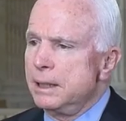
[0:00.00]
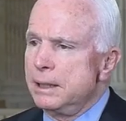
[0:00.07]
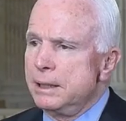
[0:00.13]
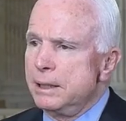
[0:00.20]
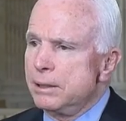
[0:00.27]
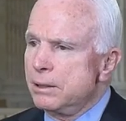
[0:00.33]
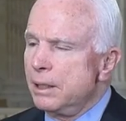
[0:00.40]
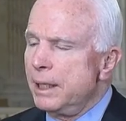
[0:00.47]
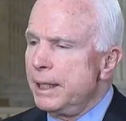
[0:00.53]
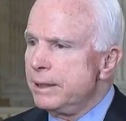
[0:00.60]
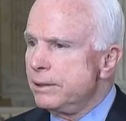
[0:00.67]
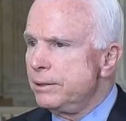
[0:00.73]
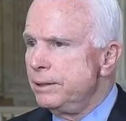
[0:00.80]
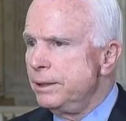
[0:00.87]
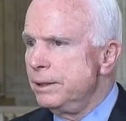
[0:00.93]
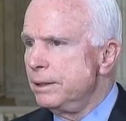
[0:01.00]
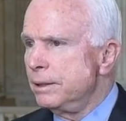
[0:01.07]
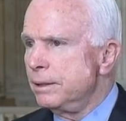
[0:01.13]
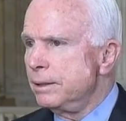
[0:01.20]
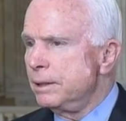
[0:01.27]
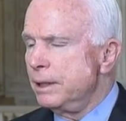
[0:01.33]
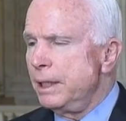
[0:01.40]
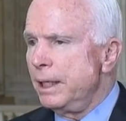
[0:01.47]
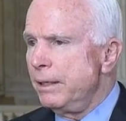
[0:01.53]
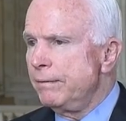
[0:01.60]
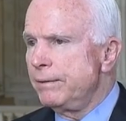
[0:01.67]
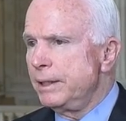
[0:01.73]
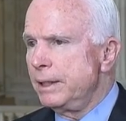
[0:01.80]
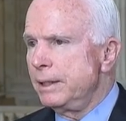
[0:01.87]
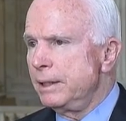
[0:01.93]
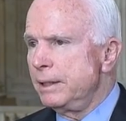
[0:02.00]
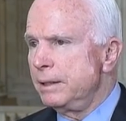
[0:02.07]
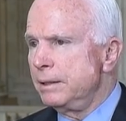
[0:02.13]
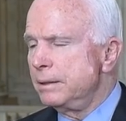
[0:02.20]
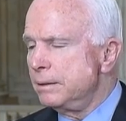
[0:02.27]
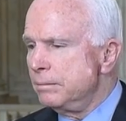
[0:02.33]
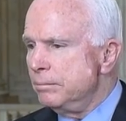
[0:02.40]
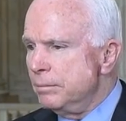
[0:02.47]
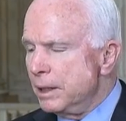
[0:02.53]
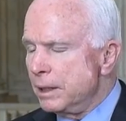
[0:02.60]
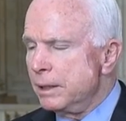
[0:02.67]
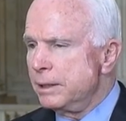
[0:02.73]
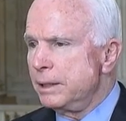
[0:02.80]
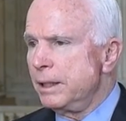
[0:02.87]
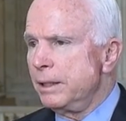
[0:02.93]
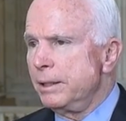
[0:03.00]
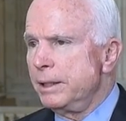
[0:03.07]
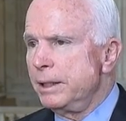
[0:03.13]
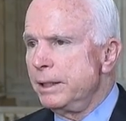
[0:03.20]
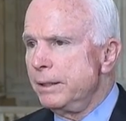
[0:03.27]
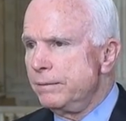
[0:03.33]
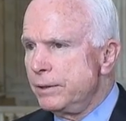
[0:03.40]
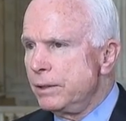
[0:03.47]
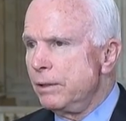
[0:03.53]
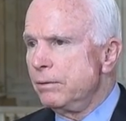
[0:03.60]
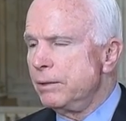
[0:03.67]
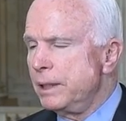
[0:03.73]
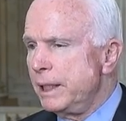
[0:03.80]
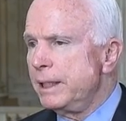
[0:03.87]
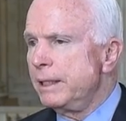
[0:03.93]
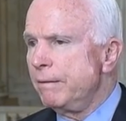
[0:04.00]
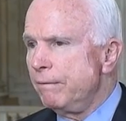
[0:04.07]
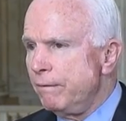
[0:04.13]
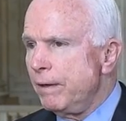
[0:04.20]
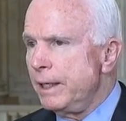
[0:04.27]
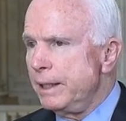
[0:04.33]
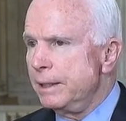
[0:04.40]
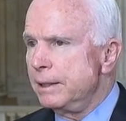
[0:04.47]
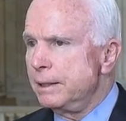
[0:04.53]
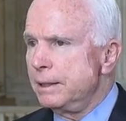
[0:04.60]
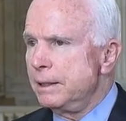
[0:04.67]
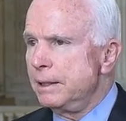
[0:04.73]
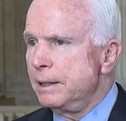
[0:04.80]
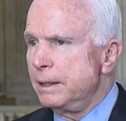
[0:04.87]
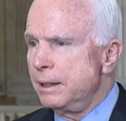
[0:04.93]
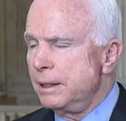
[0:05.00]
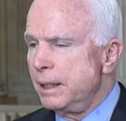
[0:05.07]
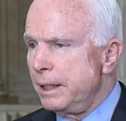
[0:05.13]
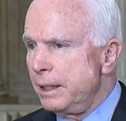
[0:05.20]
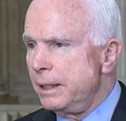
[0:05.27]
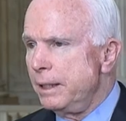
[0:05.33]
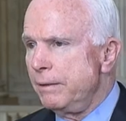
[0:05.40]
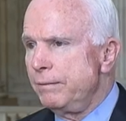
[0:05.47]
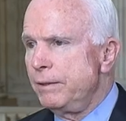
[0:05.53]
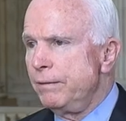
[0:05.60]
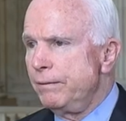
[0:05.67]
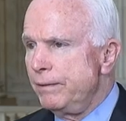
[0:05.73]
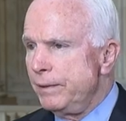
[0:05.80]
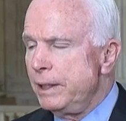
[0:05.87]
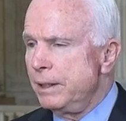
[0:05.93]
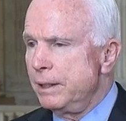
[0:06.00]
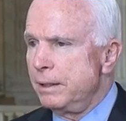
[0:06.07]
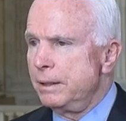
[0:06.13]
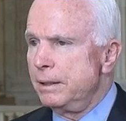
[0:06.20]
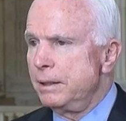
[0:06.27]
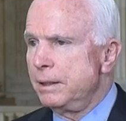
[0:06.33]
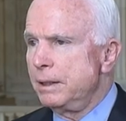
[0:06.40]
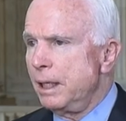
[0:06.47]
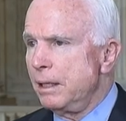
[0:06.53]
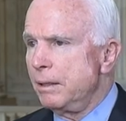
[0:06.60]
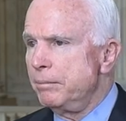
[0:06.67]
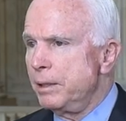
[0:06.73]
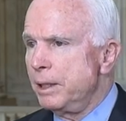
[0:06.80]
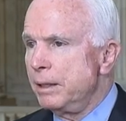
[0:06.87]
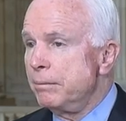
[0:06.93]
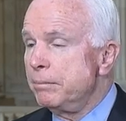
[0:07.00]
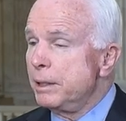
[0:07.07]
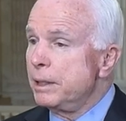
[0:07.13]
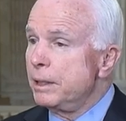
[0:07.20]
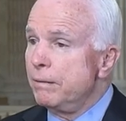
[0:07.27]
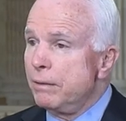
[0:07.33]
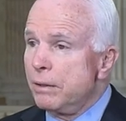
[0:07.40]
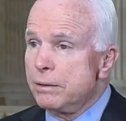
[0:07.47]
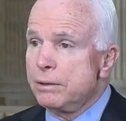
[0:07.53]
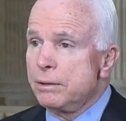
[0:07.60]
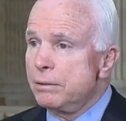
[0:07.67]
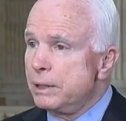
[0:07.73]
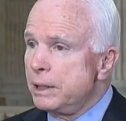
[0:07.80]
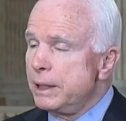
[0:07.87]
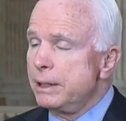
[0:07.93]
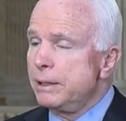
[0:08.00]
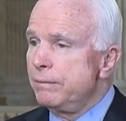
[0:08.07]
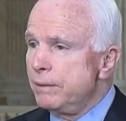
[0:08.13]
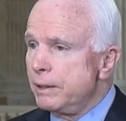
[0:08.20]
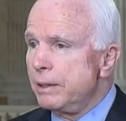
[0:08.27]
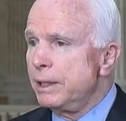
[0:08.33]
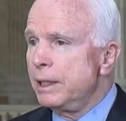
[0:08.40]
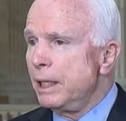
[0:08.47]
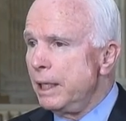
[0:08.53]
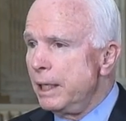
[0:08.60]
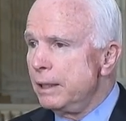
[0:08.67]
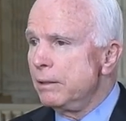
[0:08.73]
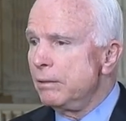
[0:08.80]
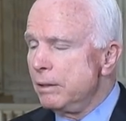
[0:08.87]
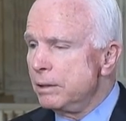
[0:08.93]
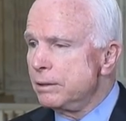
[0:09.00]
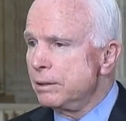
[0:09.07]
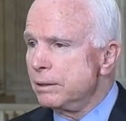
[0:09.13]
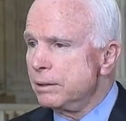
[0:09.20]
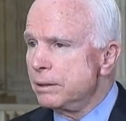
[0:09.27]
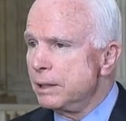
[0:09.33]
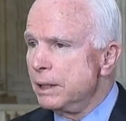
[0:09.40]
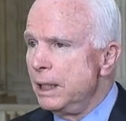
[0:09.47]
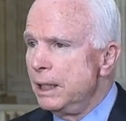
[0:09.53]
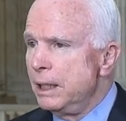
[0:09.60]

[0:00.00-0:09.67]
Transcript: In this last year, the Afghan military have shown they can fight, and they have defeated the Taliban, but they've also taken very high losses.